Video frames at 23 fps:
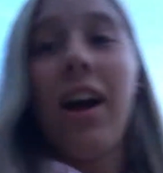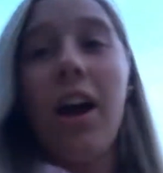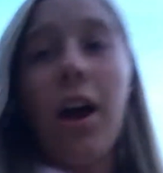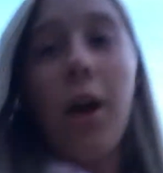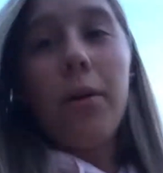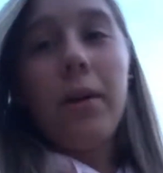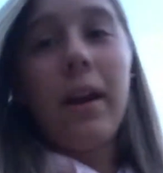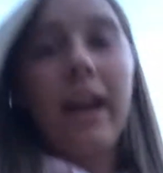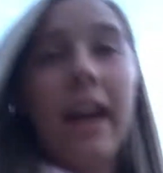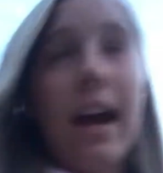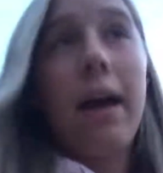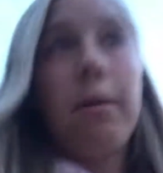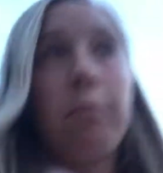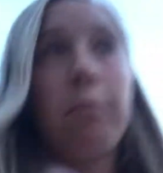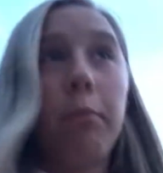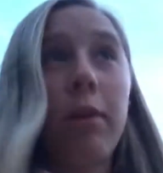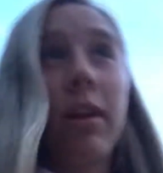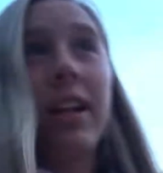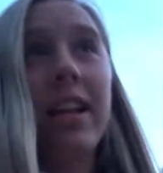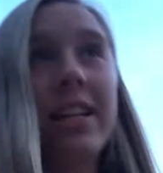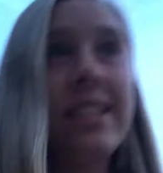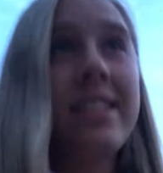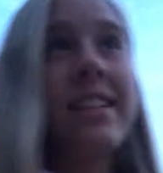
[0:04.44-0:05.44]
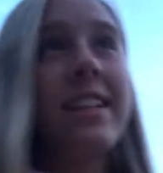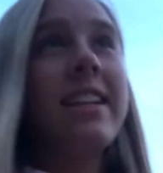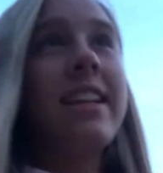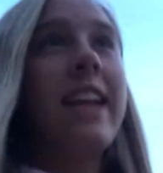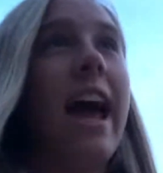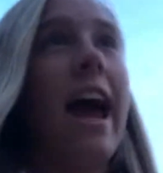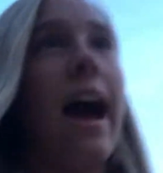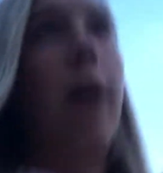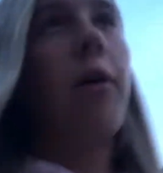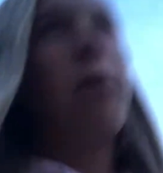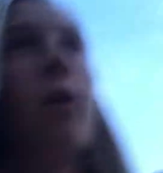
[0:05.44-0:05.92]
Okay, I'm realizing
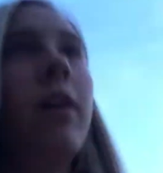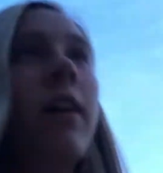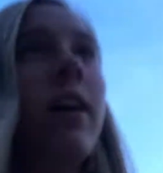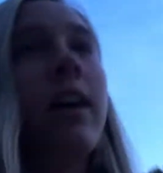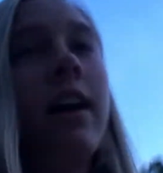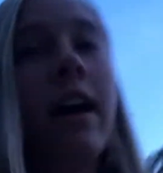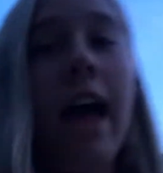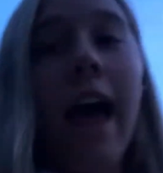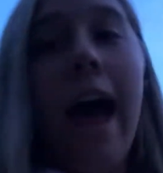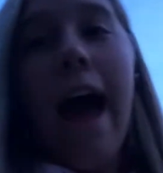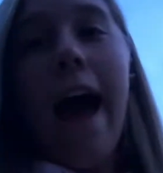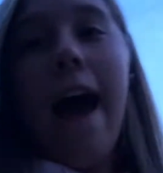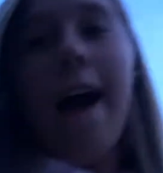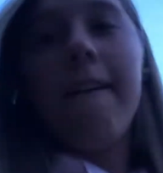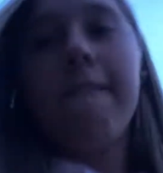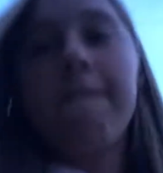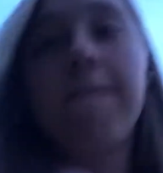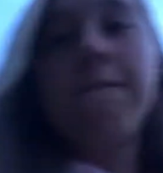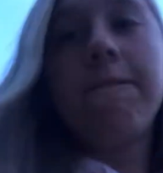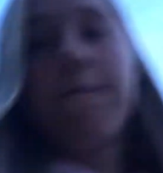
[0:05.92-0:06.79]
now how